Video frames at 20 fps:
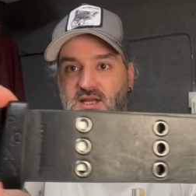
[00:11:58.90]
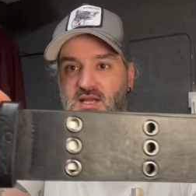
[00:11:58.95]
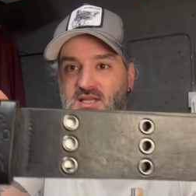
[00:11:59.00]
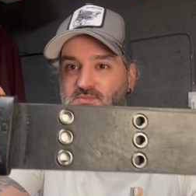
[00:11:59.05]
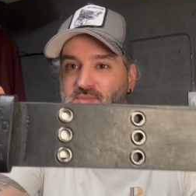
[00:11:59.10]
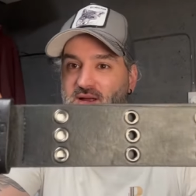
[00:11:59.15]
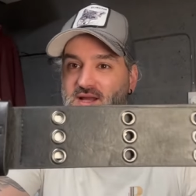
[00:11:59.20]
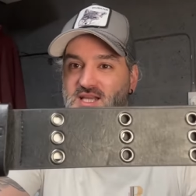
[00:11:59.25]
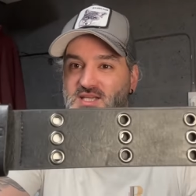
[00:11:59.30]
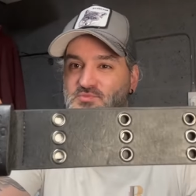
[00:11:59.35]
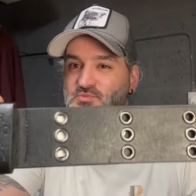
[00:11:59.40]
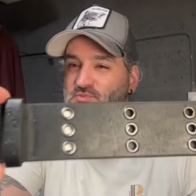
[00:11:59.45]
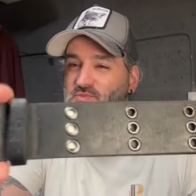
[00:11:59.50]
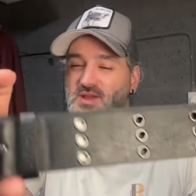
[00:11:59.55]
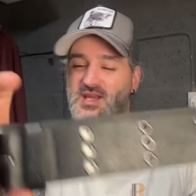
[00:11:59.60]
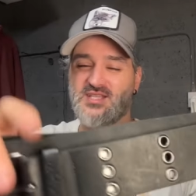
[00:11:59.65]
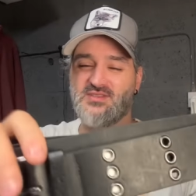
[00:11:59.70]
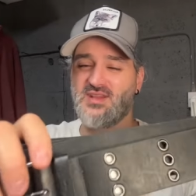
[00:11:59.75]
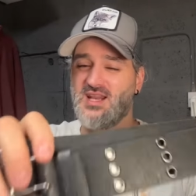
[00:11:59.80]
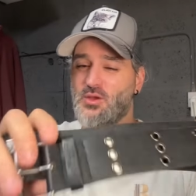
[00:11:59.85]
There's, there's,
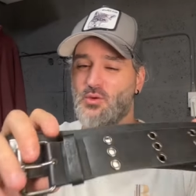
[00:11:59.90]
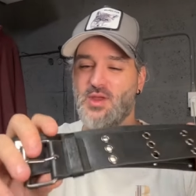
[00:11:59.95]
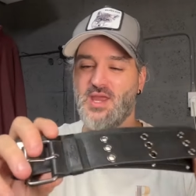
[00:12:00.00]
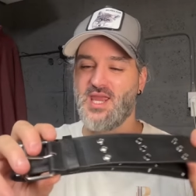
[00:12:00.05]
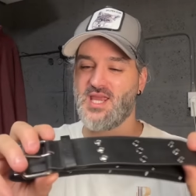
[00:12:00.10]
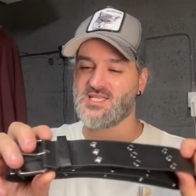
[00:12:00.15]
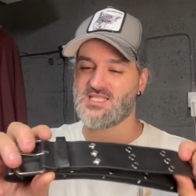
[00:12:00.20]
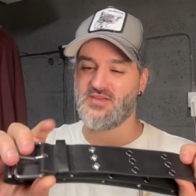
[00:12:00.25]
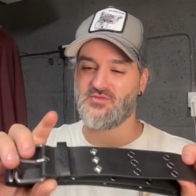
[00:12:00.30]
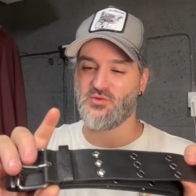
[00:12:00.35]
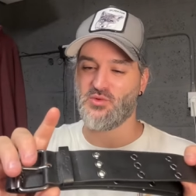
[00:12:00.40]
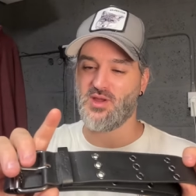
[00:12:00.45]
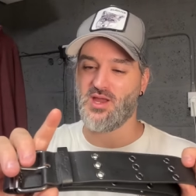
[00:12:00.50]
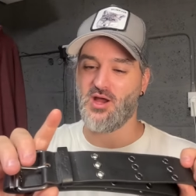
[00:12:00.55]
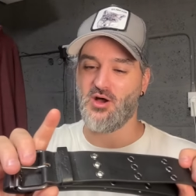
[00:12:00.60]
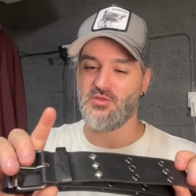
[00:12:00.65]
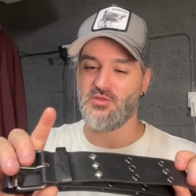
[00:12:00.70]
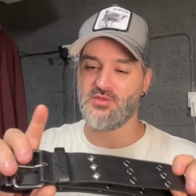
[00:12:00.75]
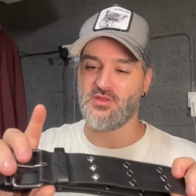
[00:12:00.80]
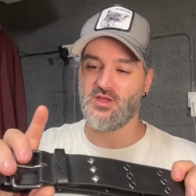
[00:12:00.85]
there's little hits everywhere
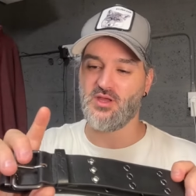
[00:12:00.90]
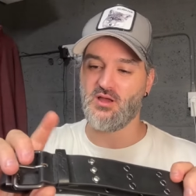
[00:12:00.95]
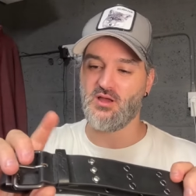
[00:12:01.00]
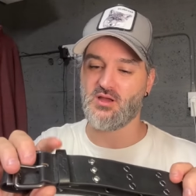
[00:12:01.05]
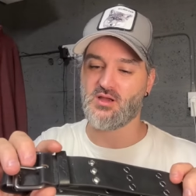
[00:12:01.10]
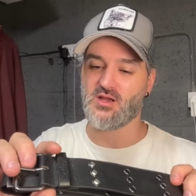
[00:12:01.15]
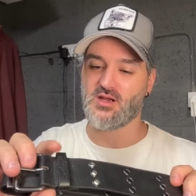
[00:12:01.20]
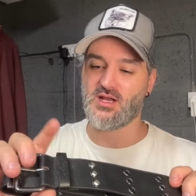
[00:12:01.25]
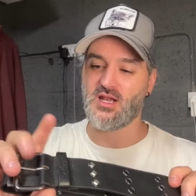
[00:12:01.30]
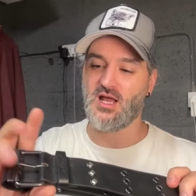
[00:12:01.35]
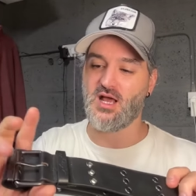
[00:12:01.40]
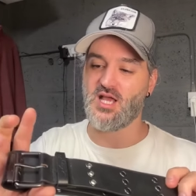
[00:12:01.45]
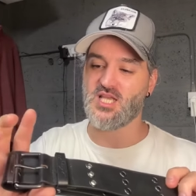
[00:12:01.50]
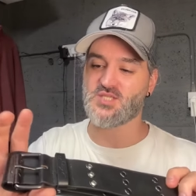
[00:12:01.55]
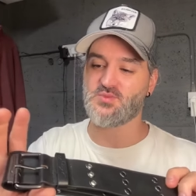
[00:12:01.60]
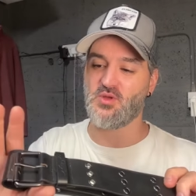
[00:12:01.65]
on the clasp,